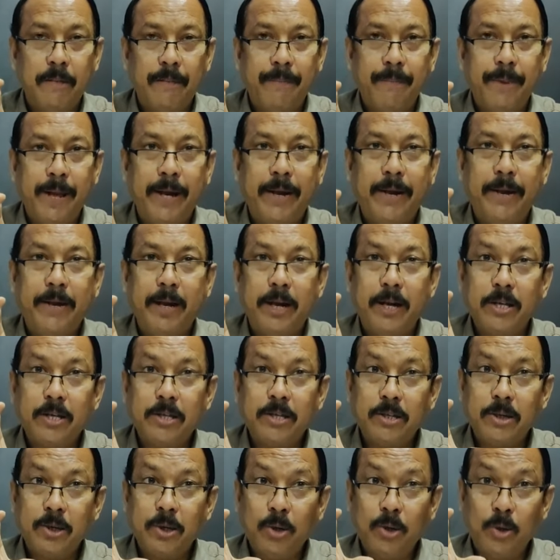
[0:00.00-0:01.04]
that does
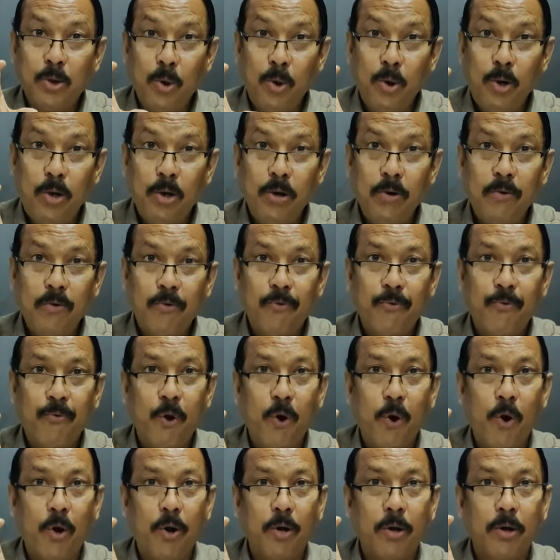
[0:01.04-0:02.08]
good
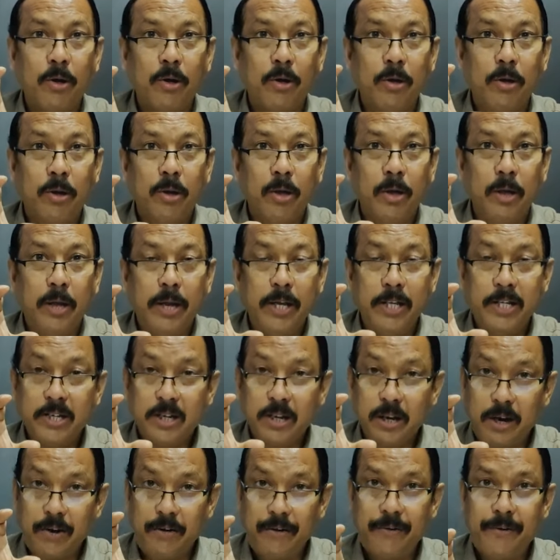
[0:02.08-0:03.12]
for his
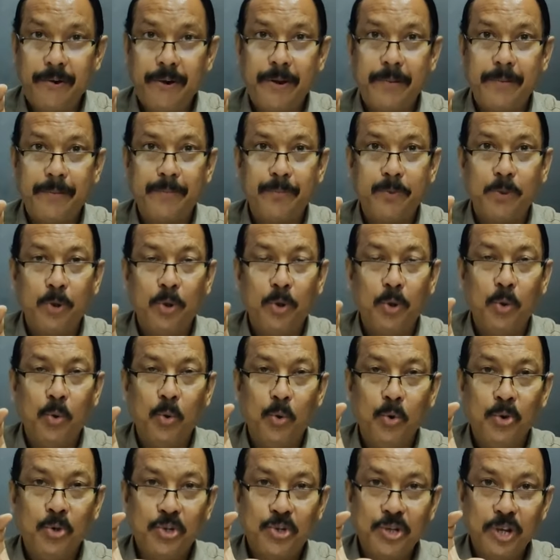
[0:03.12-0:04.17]
country
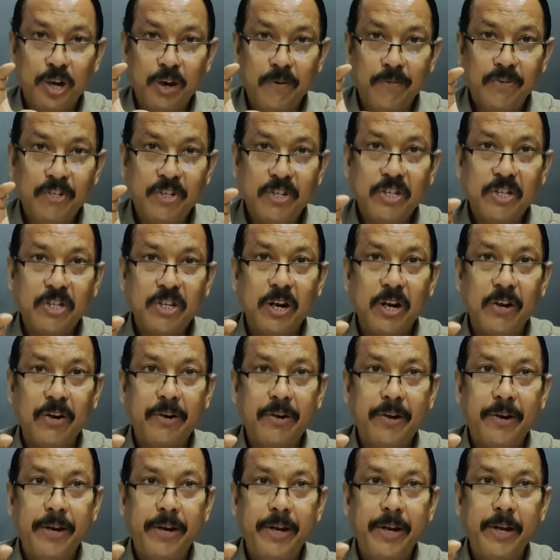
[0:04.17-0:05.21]
who serves his
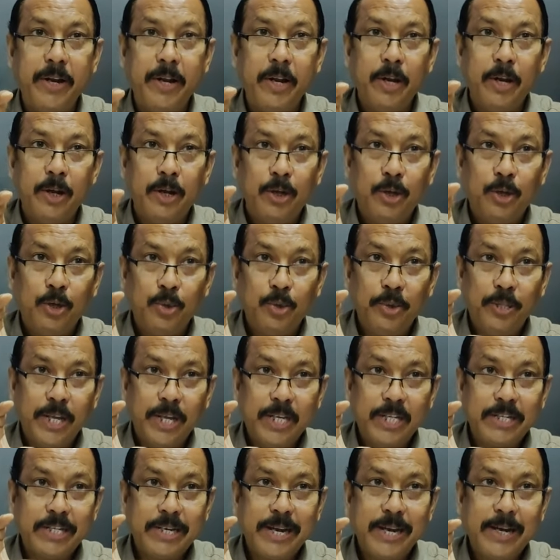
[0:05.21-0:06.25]
country to the
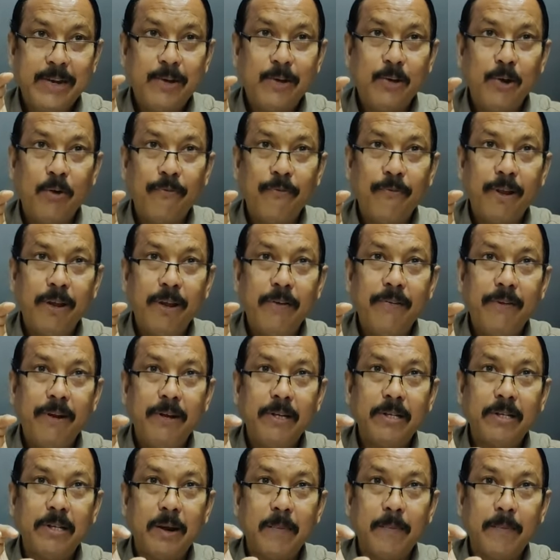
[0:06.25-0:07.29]
extent of even
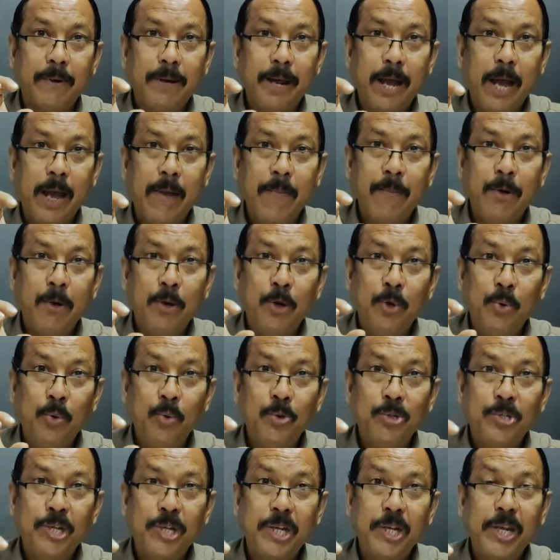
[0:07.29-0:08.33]
sometimes
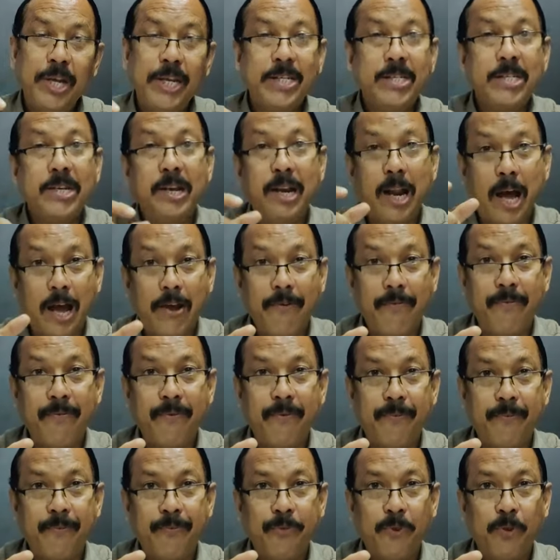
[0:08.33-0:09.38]
losing his life
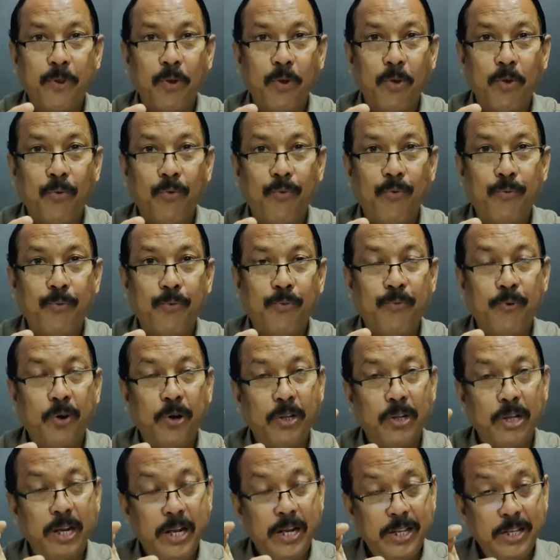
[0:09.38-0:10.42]
for,
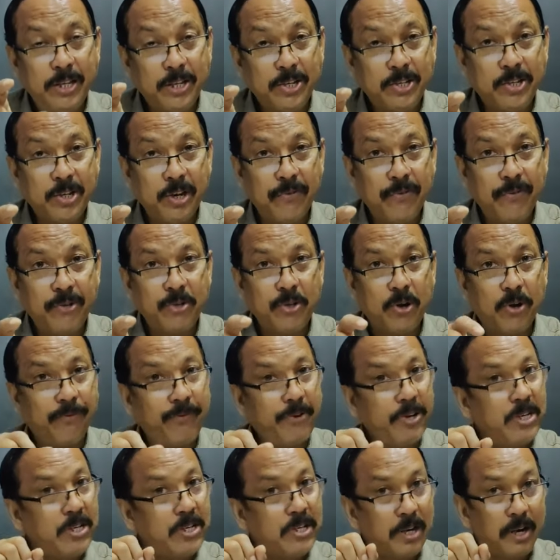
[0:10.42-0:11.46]
in the service of
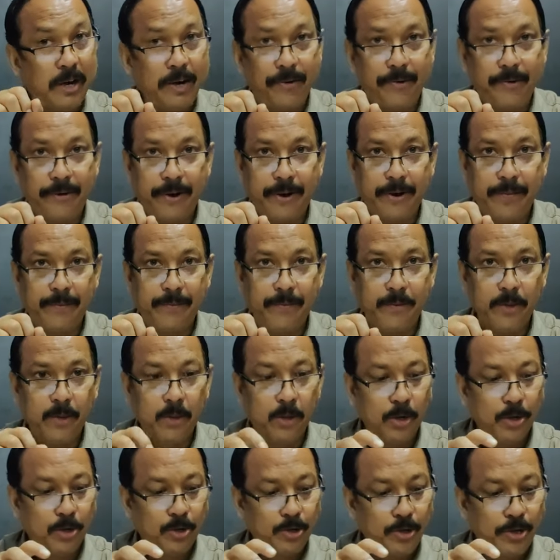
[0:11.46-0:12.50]
his country.
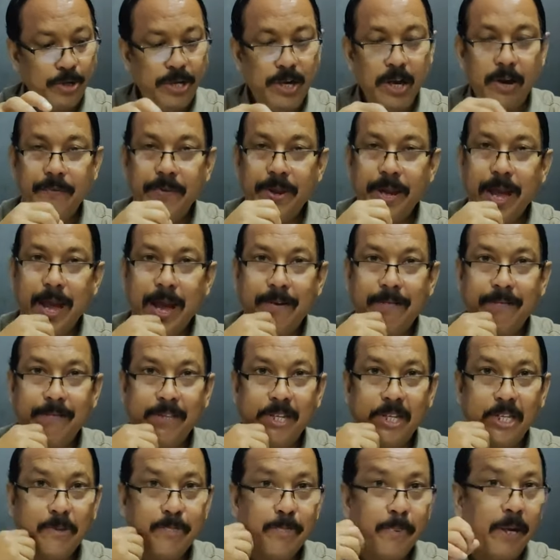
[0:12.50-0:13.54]
So here we have
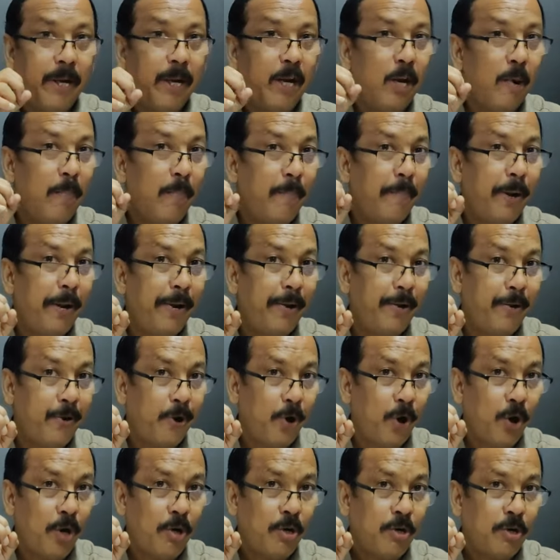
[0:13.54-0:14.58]
this particular
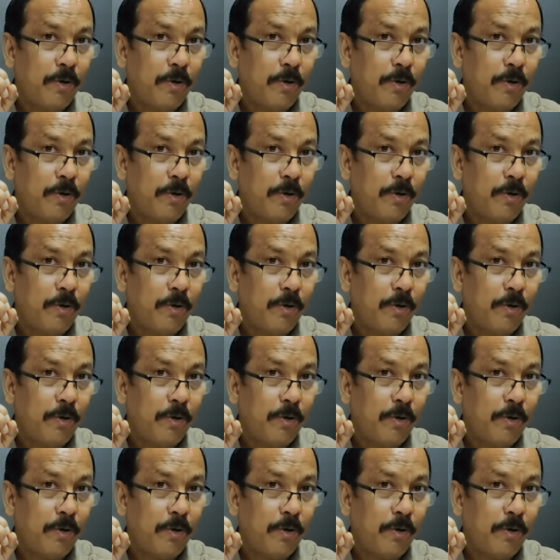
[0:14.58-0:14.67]
patriot